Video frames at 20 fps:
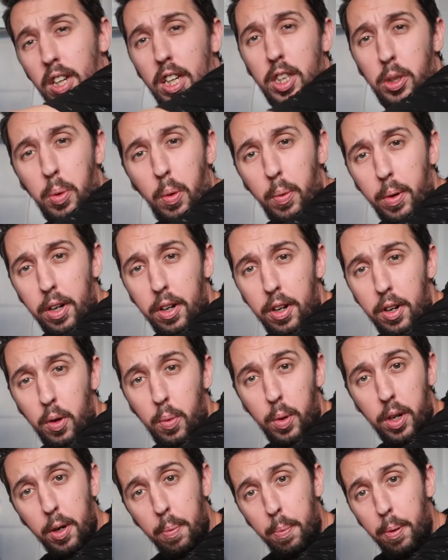that's what we're going to
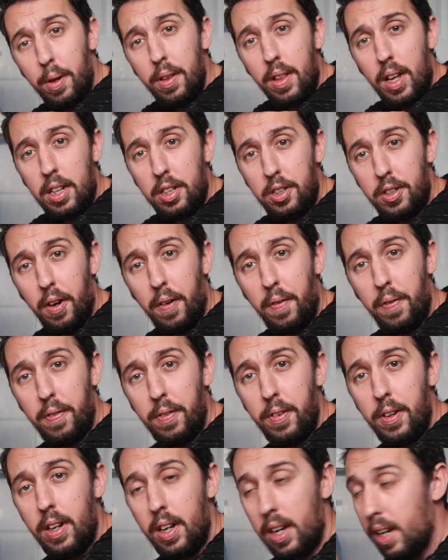do. We're going to put that stuff
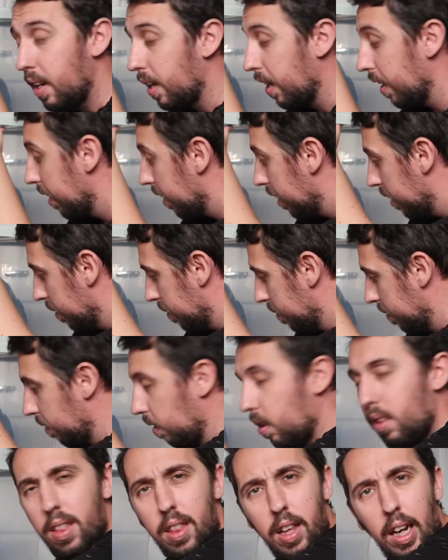in here.
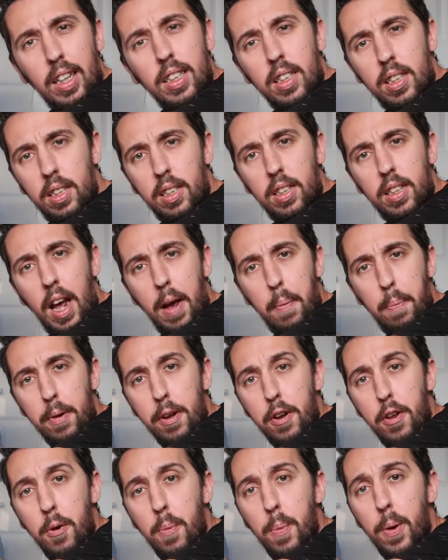That's step
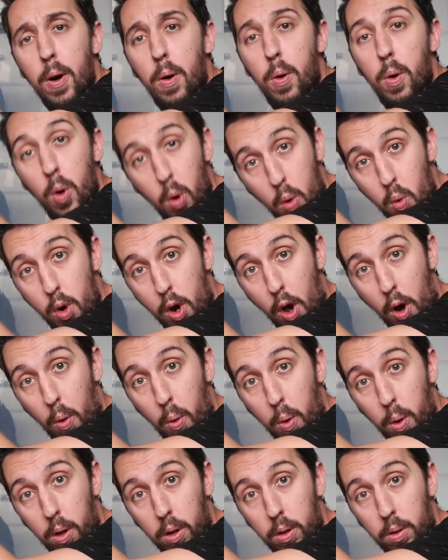numero
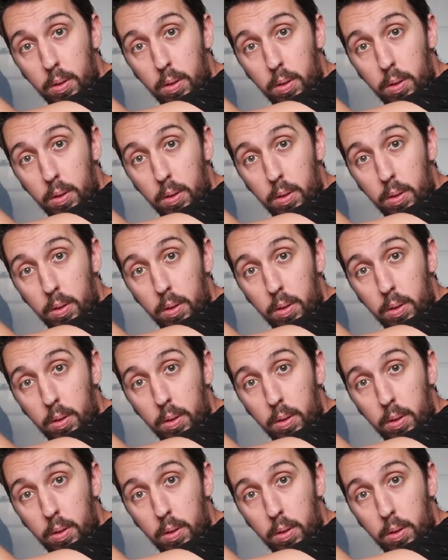uno.